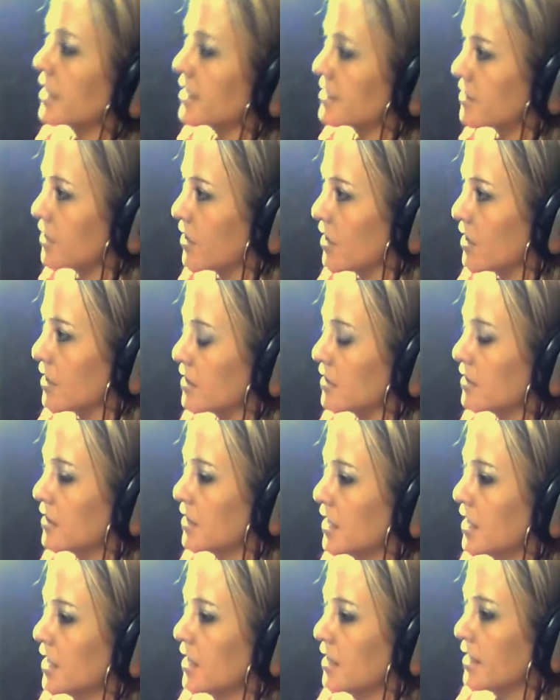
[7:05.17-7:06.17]
They saw
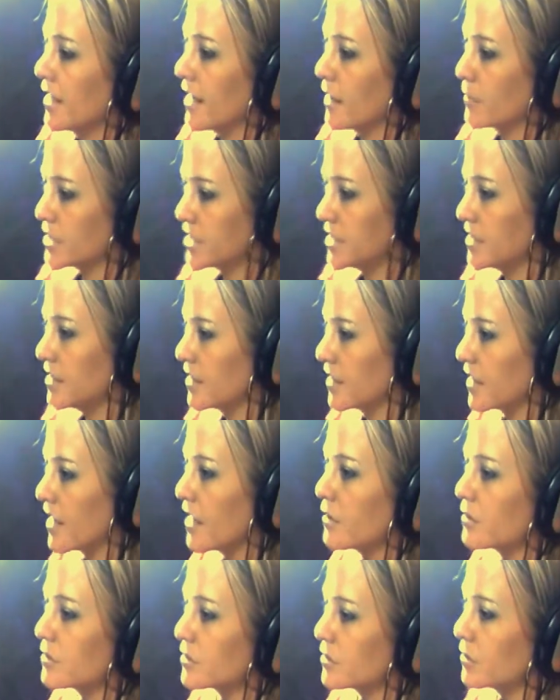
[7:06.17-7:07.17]
that I was seeking
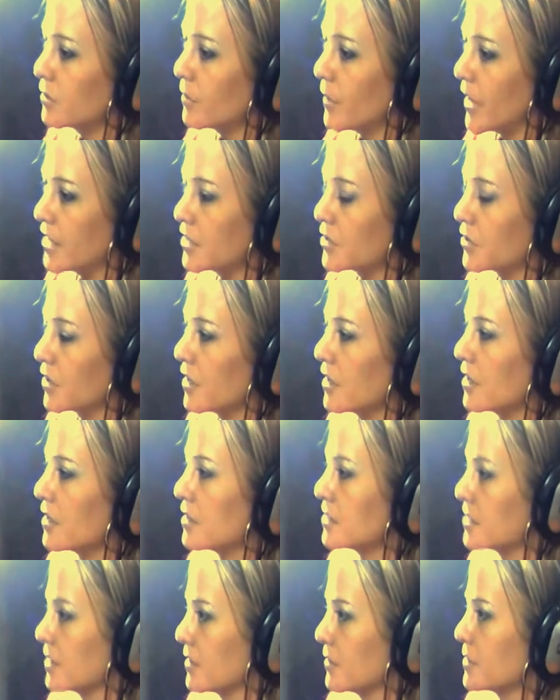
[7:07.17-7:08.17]
out to buy drugs.